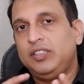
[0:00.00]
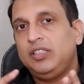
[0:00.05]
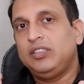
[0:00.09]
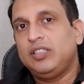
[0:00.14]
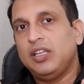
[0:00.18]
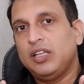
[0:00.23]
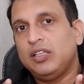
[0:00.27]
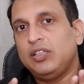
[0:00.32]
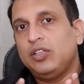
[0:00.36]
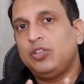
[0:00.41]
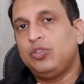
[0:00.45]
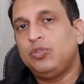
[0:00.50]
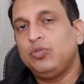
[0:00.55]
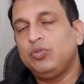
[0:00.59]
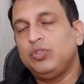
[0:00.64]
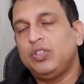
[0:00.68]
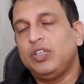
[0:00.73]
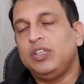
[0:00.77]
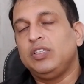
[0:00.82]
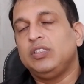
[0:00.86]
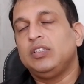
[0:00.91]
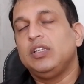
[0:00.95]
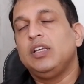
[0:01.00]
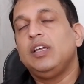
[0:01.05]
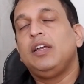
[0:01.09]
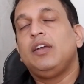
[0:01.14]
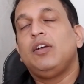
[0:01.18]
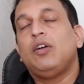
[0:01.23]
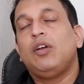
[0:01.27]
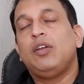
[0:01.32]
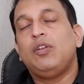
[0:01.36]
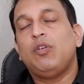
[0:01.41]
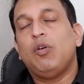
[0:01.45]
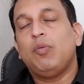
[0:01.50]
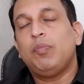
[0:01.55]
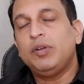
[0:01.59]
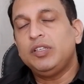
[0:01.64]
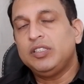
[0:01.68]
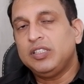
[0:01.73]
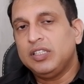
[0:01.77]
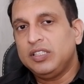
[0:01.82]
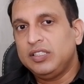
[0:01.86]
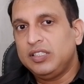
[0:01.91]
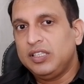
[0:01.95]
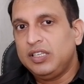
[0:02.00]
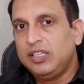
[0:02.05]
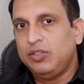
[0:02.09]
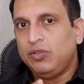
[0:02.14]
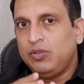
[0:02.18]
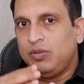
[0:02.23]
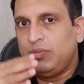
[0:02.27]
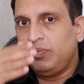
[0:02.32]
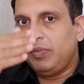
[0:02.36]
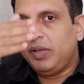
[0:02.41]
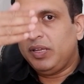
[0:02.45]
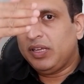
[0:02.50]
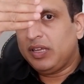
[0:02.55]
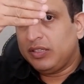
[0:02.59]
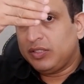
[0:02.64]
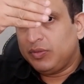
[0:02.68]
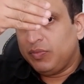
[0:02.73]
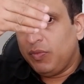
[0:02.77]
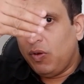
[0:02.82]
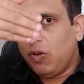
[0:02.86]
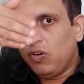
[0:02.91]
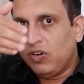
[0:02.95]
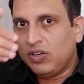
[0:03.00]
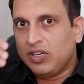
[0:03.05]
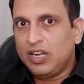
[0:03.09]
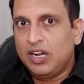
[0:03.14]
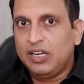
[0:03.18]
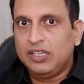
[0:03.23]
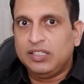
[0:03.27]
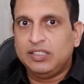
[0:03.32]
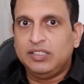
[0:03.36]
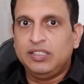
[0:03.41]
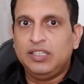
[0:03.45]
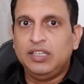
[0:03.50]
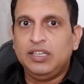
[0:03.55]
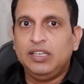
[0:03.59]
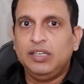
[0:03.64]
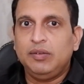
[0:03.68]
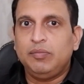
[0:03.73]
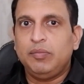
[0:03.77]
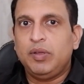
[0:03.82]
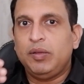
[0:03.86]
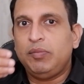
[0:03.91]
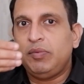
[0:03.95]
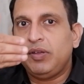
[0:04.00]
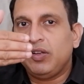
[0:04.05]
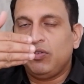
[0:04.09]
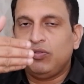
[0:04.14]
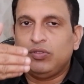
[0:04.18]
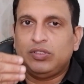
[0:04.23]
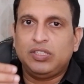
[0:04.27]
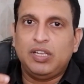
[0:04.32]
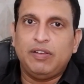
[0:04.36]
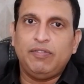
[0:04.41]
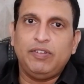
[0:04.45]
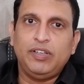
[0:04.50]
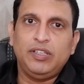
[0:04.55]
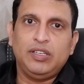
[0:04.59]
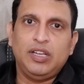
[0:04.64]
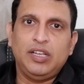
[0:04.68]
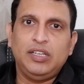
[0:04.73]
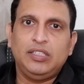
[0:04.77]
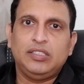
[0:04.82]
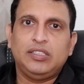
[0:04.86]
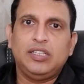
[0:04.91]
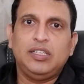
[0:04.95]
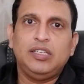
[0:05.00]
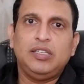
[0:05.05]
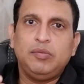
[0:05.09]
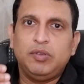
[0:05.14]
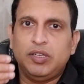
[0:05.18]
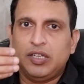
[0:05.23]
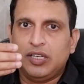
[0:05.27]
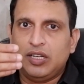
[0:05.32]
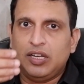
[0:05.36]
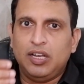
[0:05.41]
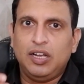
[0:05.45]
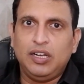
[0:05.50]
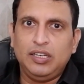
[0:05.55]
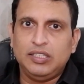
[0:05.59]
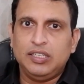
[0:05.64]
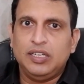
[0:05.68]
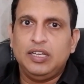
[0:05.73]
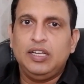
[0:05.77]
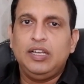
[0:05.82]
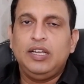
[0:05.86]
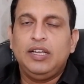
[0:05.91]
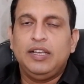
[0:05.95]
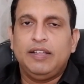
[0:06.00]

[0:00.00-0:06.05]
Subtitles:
these are the two things. An open surgery, you make a small cut there, maybe around 7-8 centimeter cut.